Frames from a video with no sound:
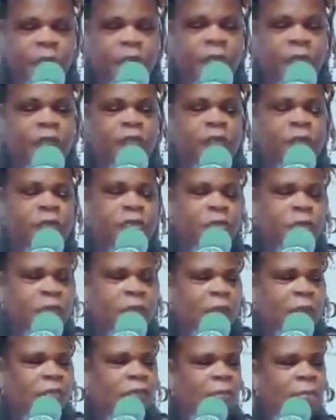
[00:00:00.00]
The vision
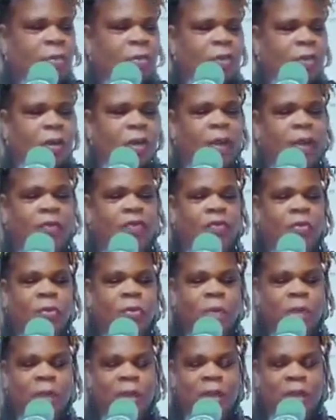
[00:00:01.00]
that Spirit gave to
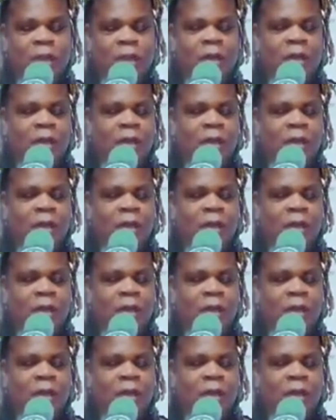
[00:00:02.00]
me